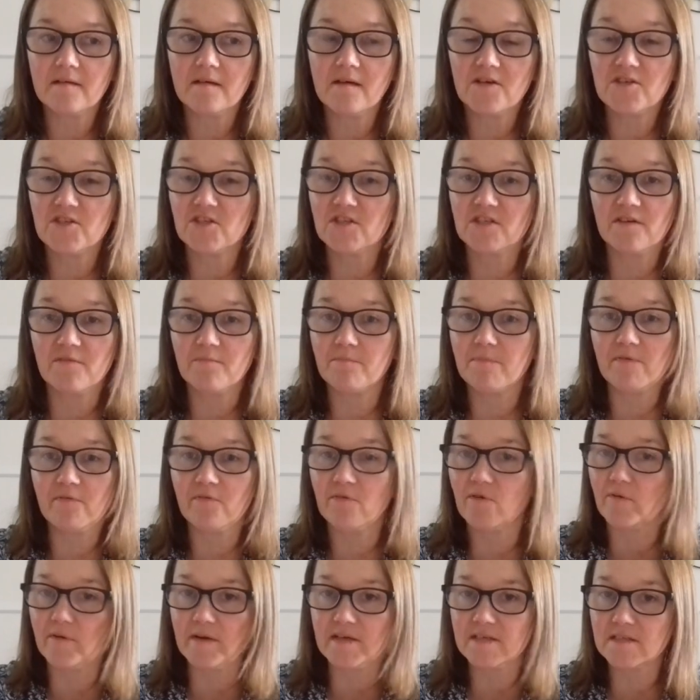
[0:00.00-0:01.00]
a shift
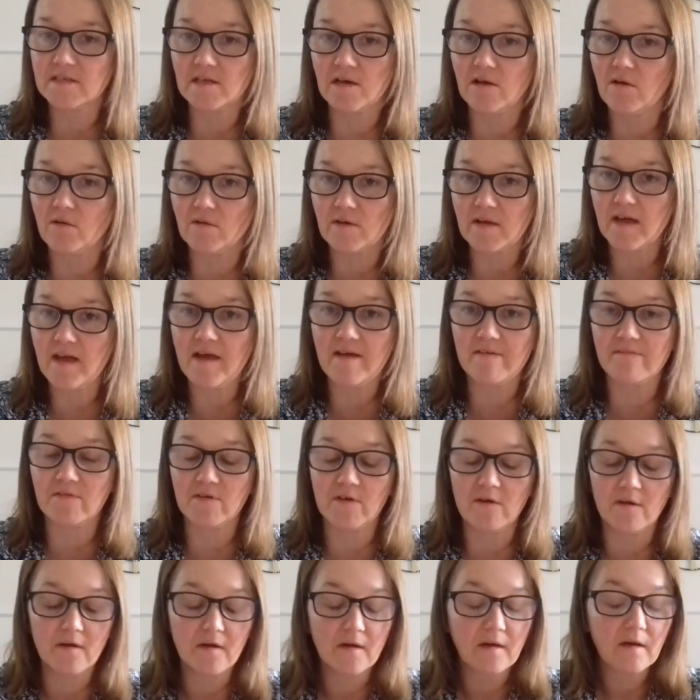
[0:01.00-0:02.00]
before 8 o'clock, ever.